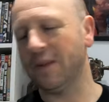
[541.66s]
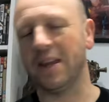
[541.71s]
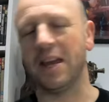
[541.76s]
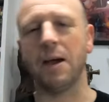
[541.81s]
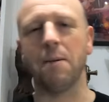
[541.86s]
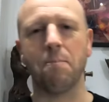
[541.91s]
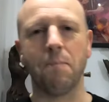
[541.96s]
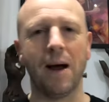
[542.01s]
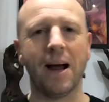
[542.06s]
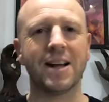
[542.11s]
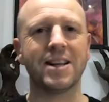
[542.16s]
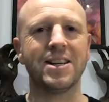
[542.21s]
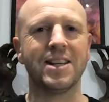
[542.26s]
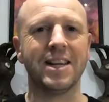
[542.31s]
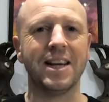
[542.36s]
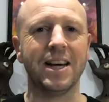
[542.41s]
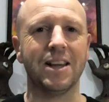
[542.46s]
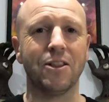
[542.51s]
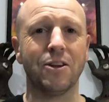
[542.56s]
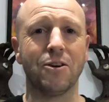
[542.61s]
get back
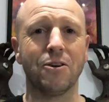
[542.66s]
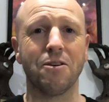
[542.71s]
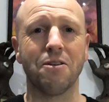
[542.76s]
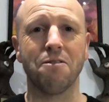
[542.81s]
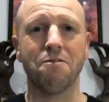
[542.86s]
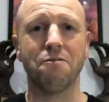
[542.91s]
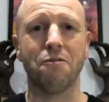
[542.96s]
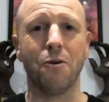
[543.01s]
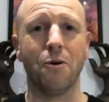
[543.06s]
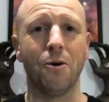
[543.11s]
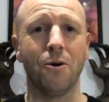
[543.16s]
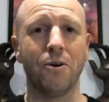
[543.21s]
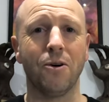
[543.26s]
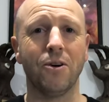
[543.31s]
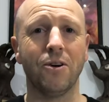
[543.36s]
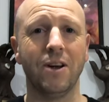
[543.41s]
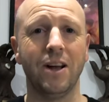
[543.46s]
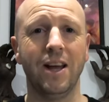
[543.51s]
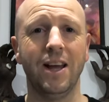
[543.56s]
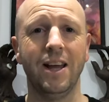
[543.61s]
together
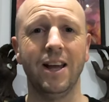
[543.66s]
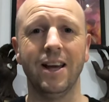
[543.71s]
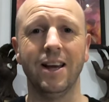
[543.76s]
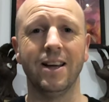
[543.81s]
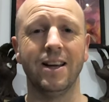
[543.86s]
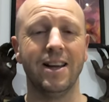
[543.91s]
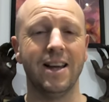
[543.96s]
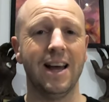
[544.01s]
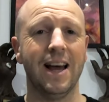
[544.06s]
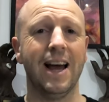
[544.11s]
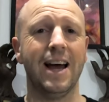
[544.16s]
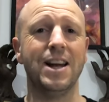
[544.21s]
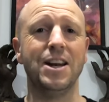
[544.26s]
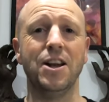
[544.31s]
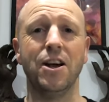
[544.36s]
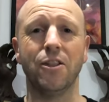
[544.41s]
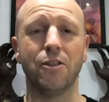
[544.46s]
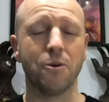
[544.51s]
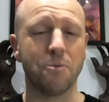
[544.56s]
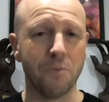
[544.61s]
for
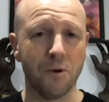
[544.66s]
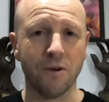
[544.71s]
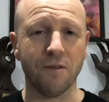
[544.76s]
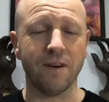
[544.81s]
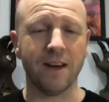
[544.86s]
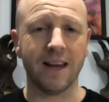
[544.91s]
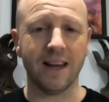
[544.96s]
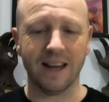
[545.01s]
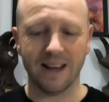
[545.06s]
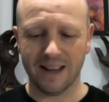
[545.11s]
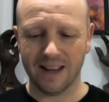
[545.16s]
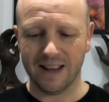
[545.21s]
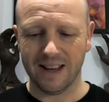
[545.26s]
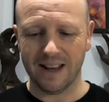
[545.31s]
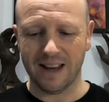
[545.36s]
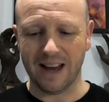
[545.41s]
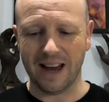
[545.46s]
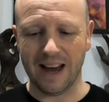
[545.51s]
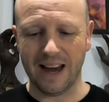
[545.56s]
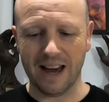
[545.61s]
another movie
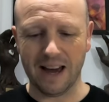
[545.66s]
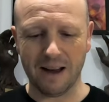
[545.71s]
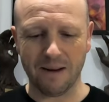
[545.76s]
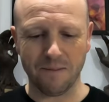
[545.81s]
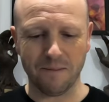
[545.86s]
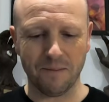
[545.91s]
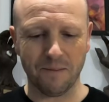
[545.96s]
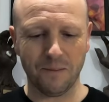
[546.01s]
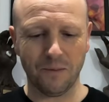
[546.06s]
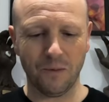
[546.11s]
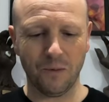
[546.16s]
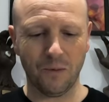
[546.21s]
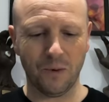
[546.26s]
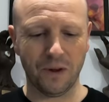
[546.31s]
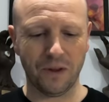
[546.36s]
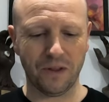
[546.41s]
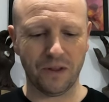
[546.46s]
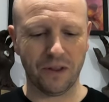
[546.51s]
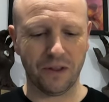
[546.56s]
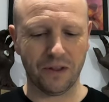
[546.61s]

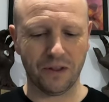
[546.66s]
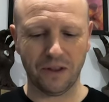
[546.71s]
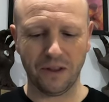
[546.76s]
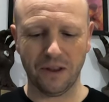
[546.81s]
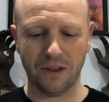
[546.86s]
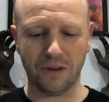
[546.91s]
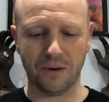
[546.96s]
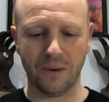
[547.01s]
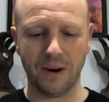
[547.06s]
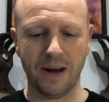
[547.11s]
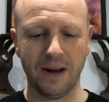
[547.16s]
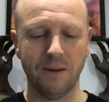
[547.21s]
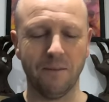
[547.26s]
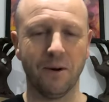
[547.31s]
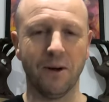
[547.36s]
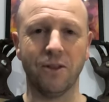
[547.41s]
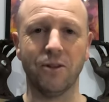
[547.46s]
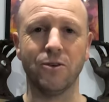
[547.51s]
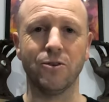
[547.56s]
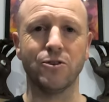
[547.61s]
with the three
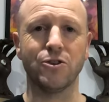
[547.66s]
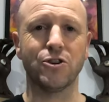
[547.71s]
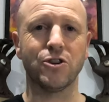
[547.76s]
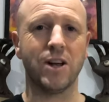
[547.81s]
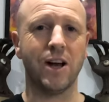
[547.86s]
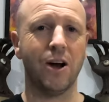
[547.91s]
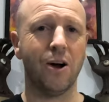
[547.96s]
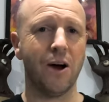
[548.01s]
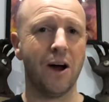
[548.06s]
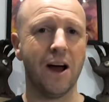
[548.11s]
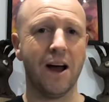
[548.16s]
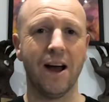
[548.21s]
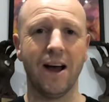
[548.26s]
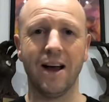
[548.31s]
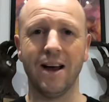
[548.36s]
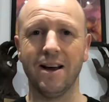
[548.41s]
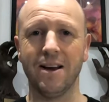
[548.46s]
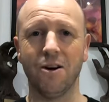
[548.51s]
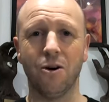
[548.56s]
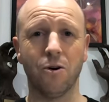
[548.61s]
brothers,
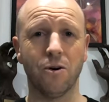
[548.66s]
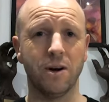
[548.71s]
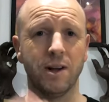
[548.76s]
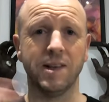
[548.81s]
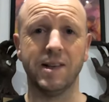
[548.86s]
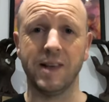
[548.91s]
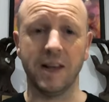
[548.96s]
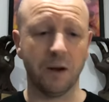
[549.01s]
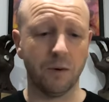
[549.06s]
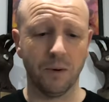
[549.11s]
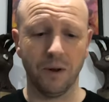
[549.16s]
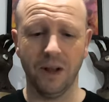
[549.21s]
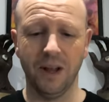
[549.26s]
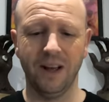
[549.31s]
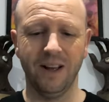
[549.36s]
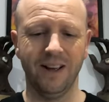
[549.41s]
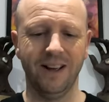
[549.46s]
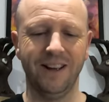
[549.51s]
or a sequel